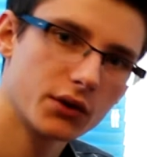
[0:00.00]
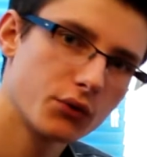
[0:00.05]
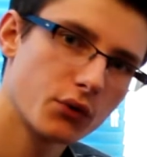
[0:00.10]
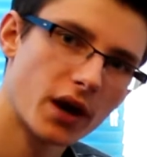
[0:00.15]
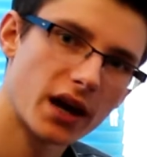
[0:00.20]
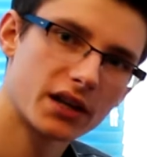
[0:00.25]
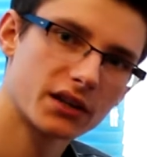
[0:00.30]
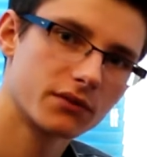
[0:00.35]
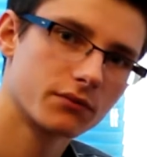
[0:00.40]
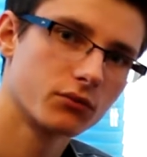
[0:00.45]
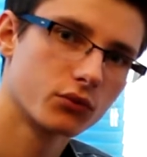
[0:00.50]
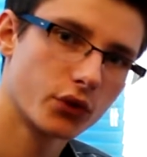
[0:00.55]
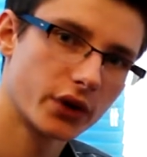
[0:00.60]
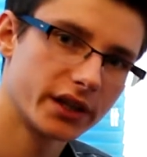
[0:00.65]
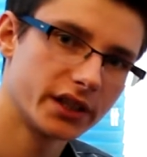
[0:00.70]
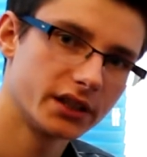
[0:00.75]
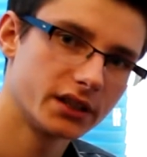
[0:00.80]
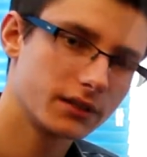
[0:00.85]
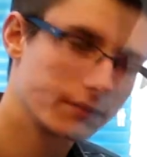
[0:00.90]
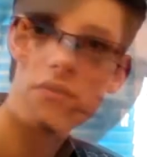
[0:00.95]
random
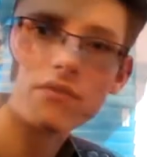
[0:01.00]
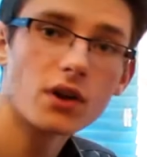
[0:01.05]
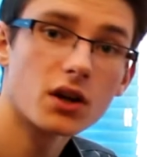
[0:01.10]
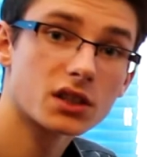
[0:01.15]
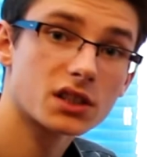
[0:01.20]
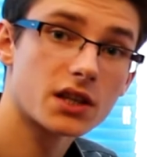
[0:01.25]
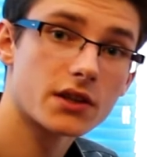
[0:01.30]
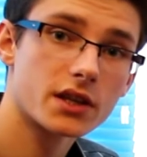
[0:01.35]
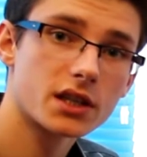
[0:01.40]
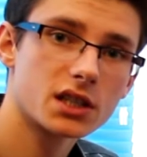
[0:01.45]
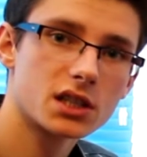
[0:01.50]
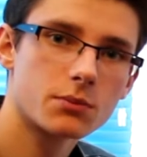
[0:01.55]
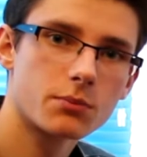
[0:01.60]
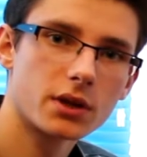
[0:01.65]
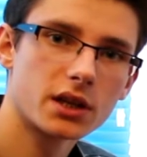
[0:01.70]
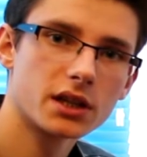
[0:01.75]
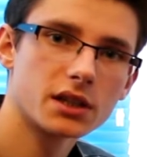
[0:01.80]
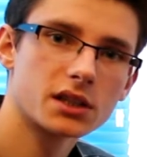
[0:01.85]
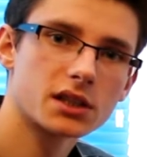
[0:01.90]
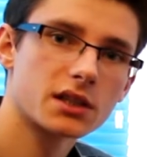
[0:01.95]
read. The faster these
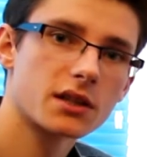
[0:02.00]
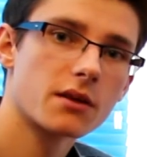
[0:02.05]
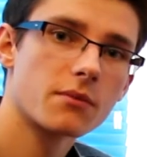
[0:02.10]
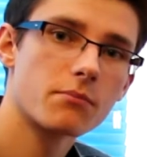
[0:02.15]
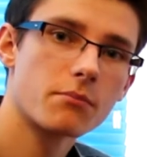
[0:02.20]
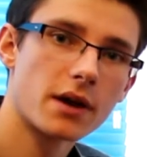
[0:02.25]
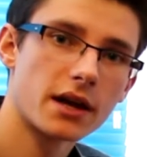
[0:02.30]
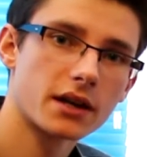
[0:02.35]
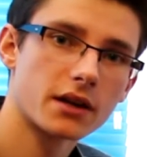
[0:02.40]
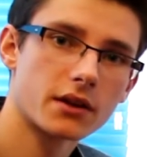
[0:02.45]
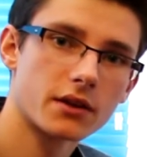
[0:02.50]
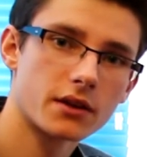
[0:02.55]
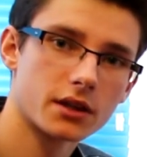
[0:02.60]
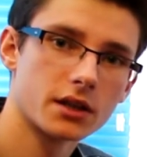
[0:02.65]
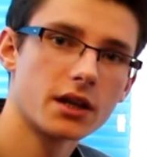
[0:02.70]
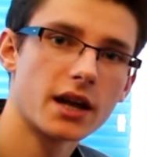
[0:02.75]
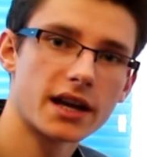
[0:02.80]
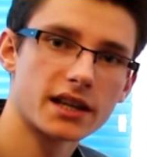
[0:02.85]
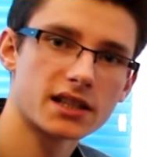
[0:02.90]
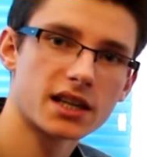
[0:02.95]
speeds, the better
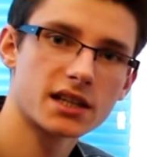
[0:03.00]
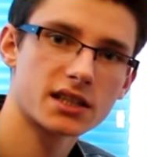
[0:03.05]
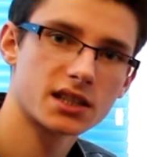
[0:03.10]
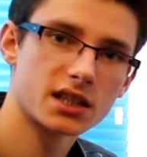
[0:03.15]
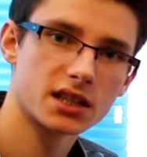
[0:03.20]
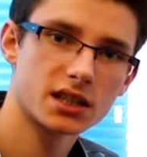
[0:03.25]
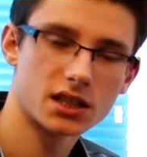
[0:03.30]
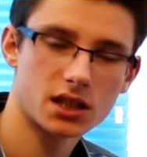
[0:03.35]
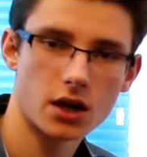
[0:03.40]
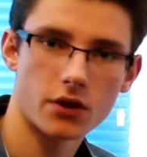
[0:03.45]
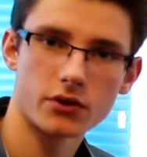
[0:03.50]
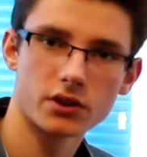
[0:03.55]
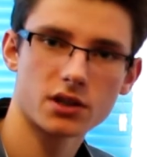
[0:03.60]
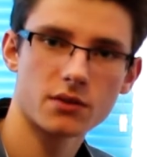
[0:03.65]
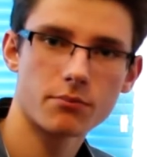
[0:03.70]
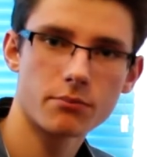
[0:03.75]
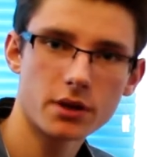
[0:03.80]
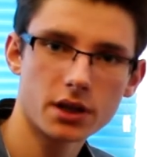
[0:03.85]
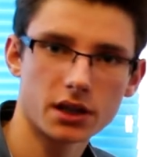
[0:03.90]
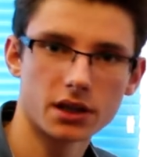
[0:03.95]
the S S D is going to
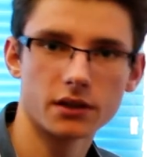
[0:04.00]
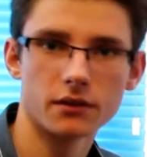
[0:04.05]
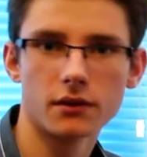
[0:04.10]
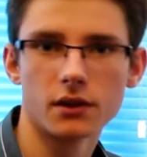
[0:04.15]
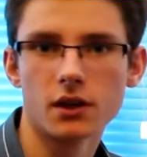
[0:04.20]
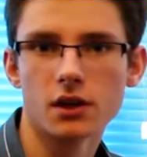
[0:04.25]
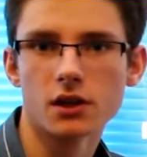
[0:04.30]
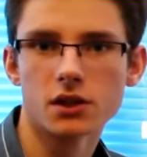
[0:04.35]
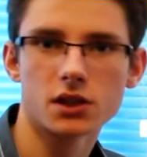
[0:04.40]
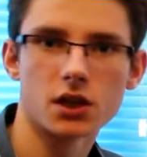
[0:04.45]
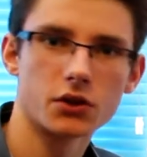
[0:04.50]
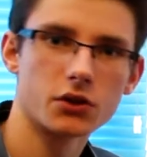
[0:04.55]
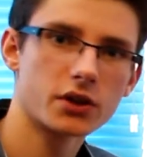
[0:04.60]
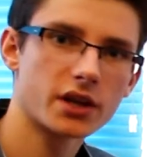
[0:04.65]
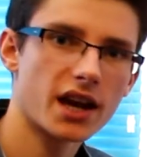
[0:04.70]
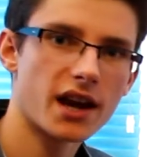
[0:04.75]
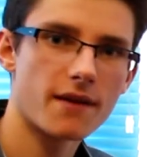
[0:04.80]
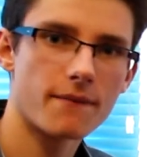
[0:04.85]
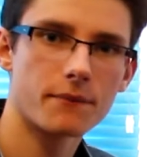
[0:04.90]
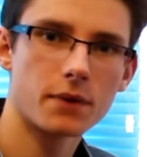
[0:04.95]
be. So you
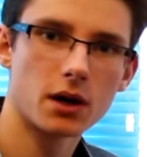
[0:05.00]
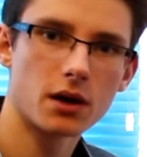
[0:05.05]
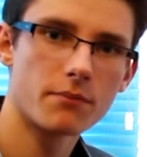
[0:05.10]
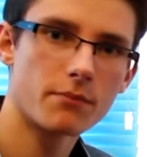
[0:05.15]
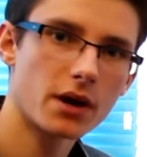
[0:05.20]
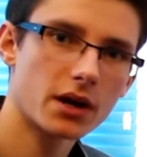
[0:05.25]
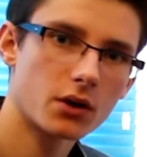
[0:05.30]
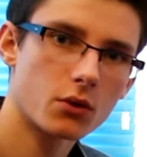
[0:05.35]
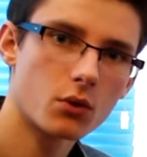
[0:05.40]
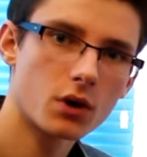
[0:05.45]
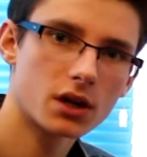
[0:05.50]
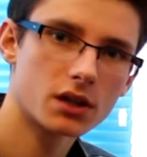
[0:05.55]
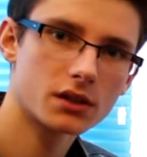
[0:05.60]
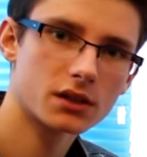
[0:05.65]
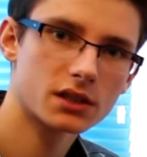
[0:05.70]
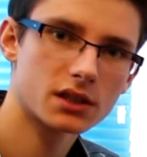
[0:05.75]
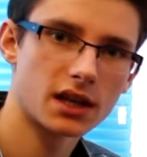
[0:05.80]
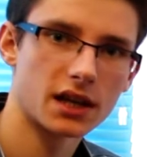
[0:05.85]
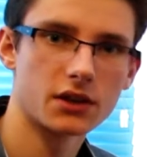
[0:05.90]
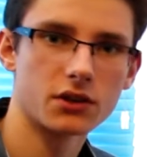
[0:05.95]
can buy better
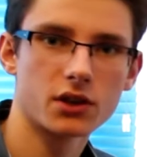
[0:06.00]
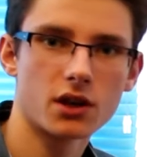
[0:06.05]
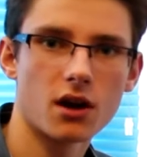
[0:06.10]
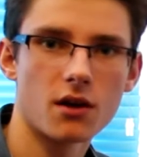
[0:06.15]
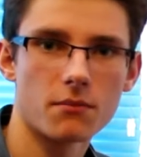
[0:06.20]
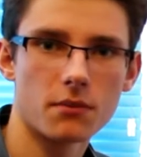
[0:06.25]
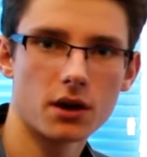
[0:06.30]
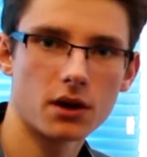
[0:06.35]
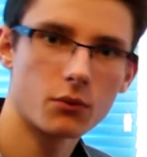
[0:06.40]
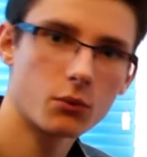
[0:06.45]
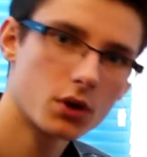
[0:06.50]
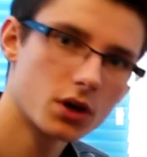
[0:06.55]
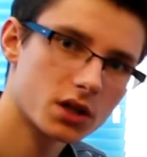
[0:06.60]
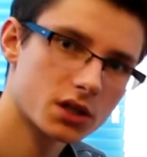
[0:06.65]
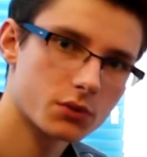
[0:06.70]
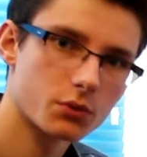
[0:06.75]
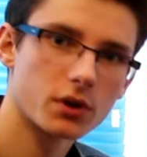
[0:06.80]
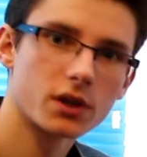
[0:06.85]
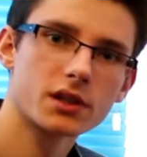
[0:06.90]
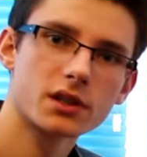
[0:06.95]
ones and you can't buy
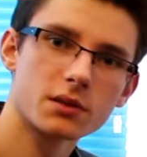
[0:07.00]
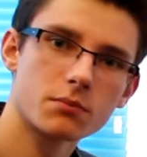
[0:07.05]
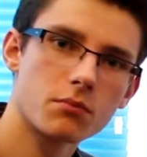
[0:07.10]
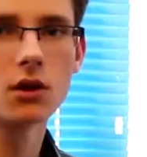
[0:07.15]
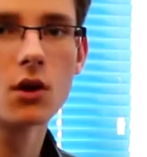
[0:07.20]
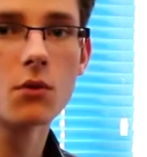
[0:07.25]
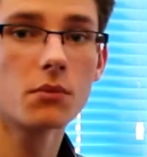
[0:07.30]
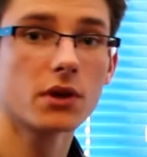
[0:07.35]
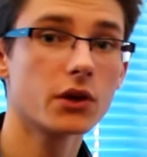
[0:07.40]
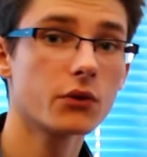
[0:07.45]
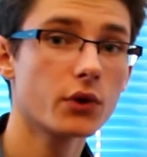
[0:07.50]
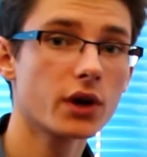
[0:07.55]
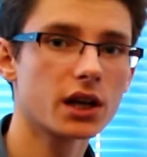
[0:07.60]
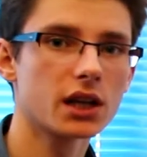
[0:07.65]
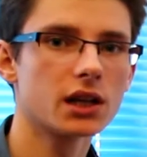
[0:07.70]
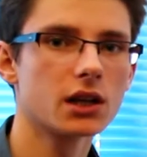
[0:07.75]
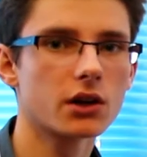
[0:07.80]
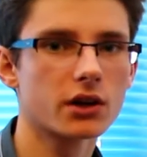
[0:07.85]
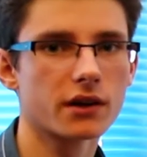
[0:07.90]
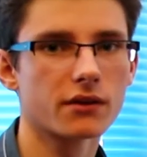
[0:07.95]
worse ones, but you're
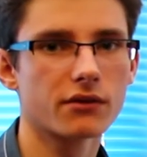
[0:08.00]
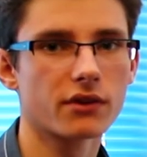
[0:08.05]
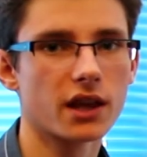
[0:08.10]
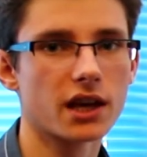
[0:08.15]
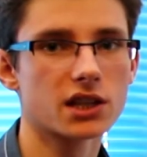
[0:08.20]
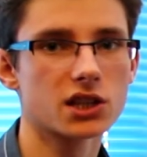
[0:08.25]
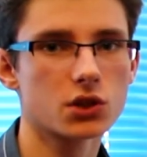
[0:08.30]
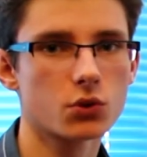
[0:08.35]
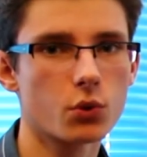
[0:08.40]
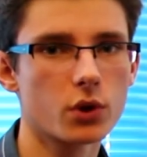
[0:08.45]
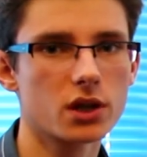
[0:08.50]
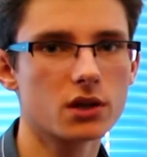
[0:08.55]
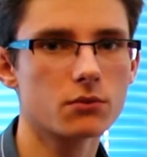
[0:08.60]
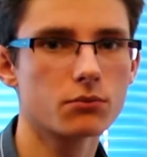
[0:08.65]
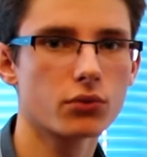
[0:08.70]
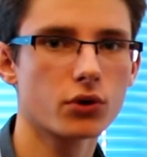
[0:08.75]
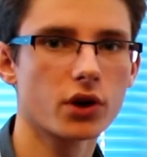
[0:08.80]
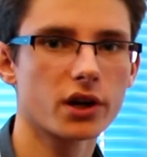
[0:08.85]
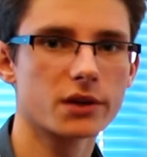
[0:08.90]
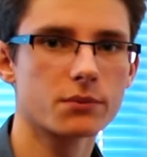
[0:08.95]
really looking for that sweet
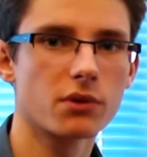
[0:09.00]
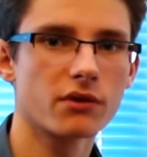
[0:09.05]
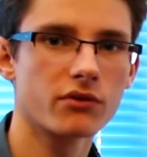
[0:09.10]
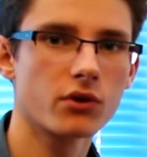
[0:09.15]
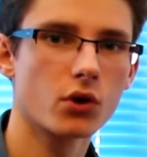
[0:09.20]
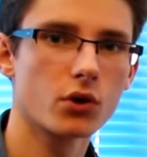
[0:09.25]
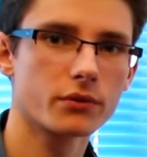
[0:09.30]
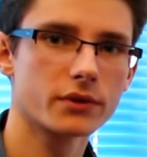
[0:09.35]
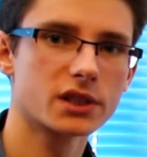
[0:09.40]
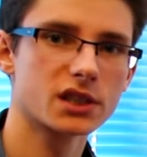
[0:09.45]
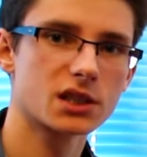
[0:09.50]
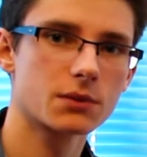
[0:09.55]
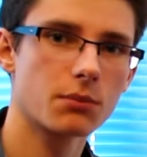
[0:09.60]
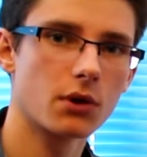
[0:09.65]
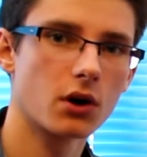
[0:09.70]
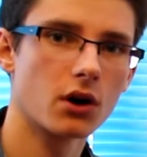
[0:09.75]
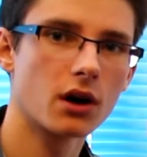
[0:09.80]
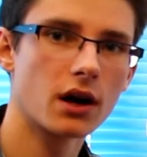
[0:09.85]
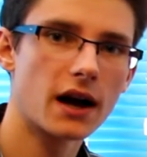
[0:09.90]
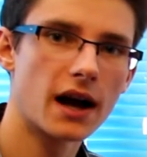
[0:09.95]
price performance spot,